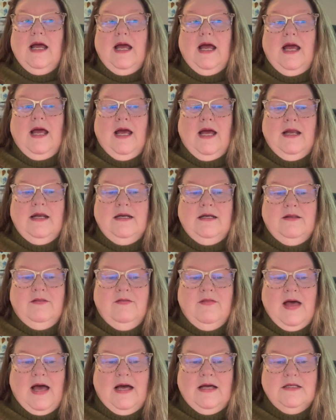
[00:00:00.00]
And
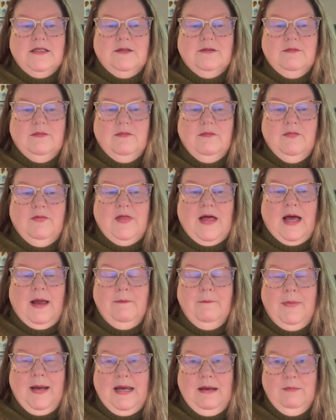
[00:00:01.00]
that
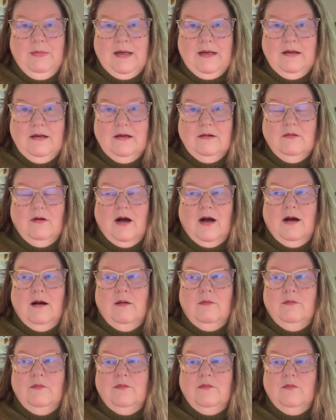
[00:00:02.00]
baby
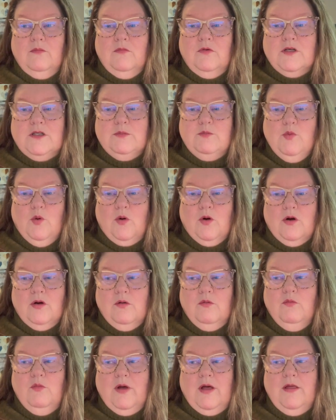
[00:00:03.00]
was
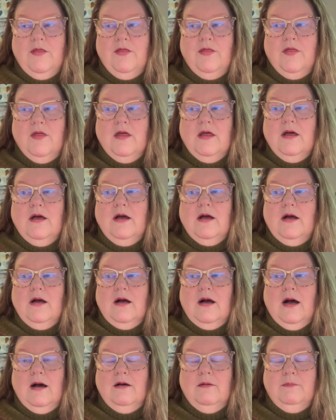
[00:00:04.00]
born with
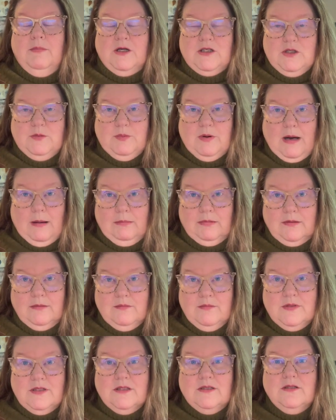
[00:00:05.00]
a bunch of
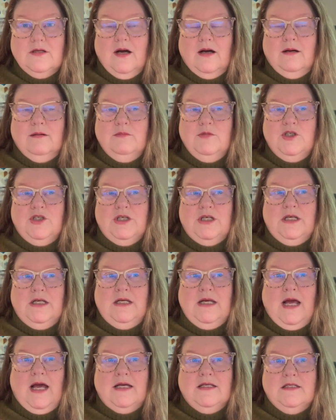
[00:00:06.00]
problems.
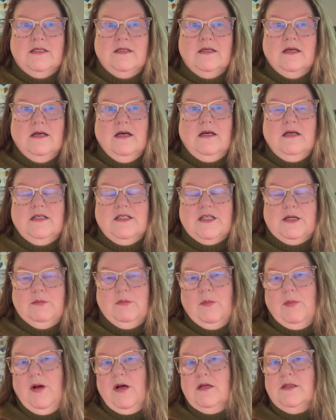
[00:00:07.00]
She has
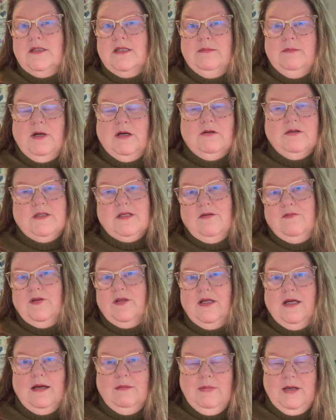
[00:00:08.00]
cerebral palsy,
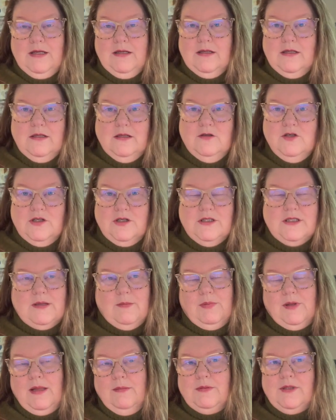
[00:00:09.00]
microcephaly. I mean, she's
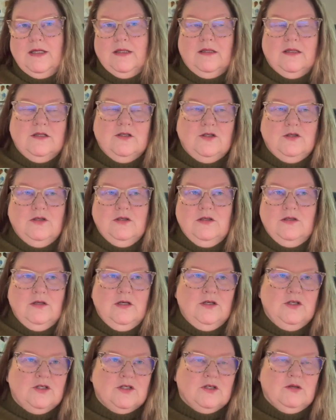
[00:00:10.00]
epileptic.
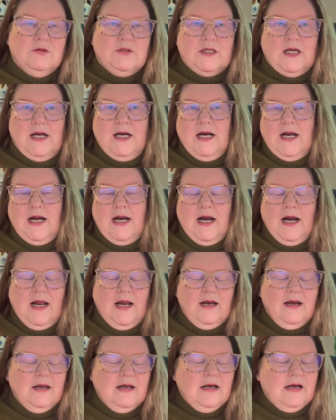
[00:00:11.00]
It just goes on and on
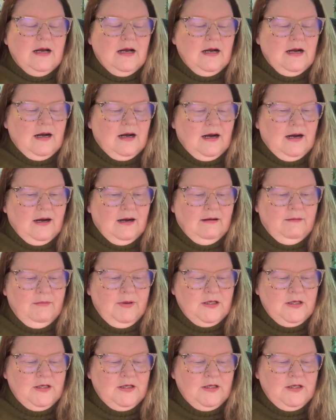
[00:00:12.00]
and on.